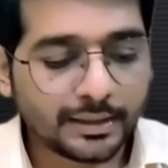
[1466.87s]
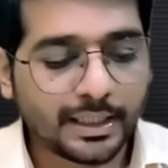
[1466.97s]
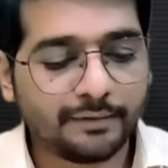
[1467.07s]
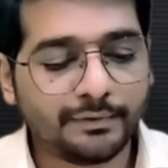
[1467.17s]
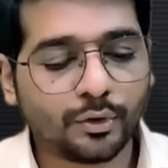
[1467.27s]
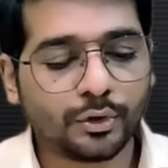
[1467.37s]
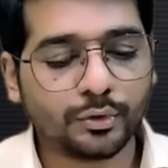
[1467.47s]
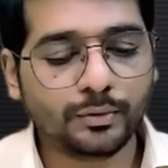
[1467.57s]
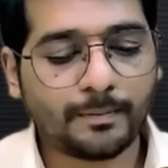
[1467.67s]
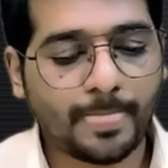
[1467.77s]
Then we go
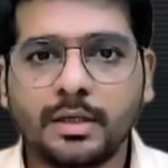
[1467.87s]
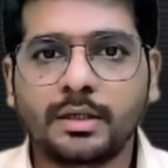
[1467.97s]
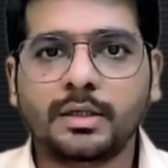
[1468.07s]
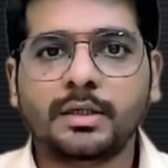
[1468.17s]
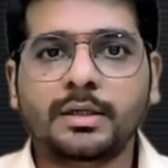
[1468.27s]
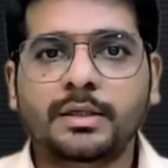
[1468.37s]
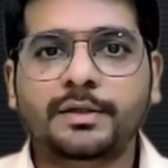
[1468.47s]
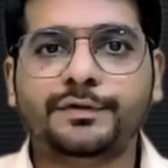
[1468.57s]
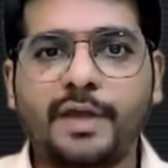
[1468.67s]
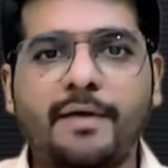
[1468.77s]
to
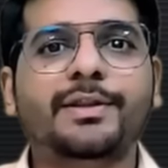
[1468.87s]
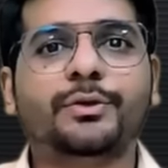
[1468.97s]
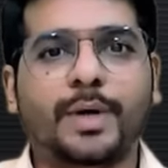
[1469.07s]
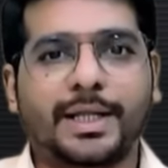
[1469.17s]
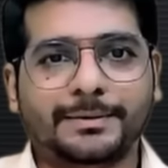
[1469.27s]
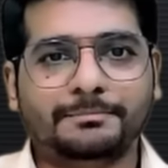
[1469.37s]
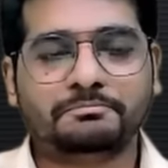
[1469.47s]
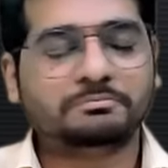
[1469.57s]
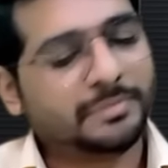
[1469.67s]
7th one.